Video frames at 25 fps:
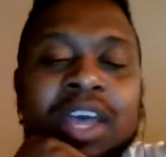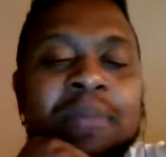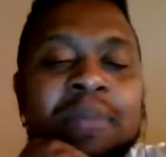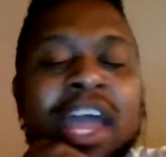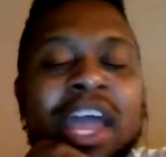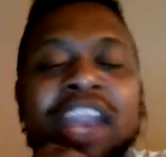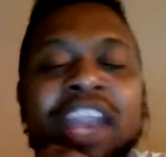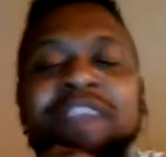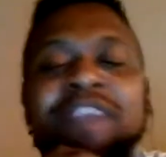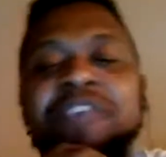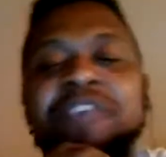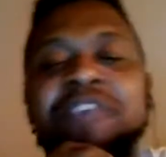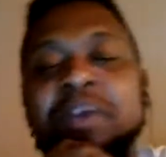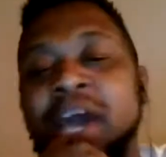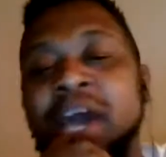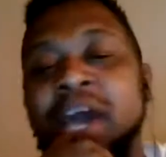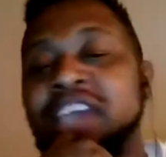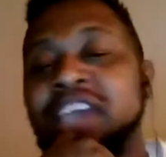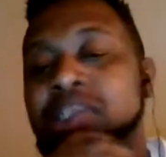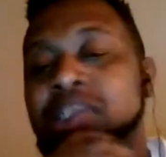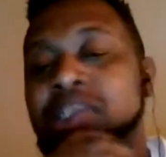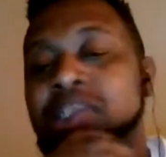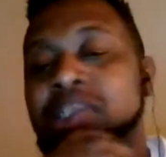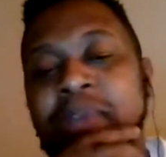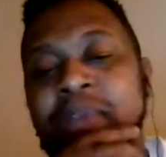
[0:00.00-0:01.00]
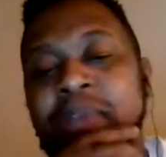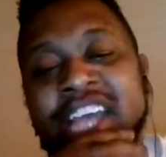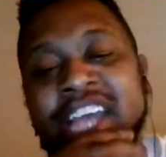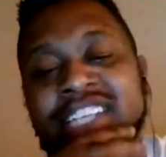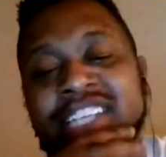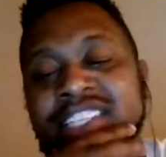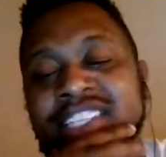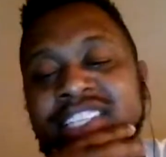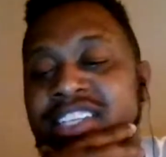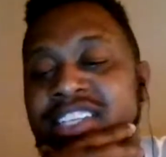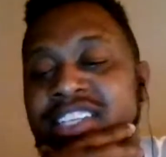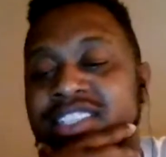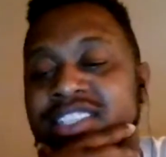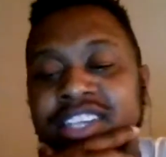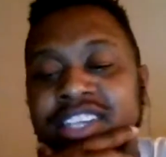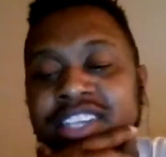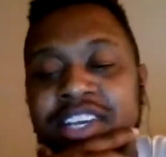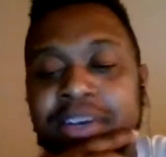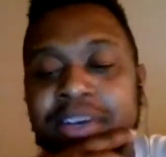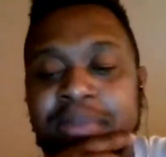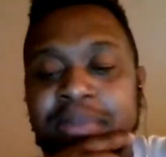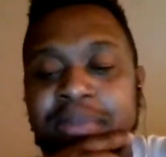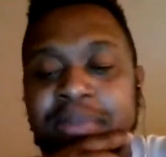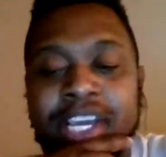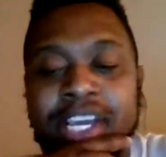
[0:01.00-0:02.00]
Man, if he makes it past this year,
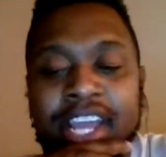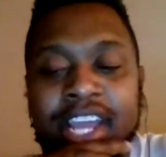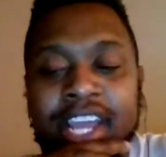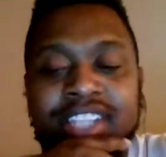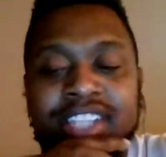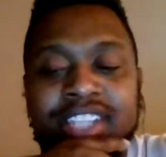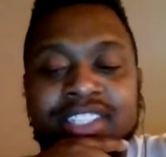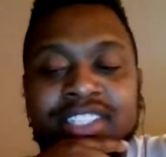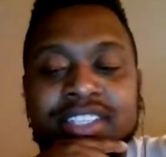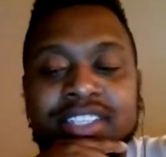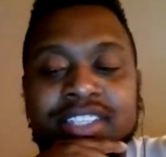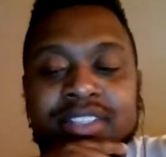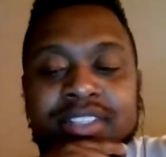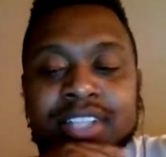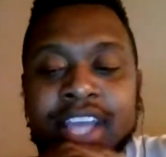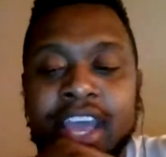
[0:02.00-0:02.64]
man, that's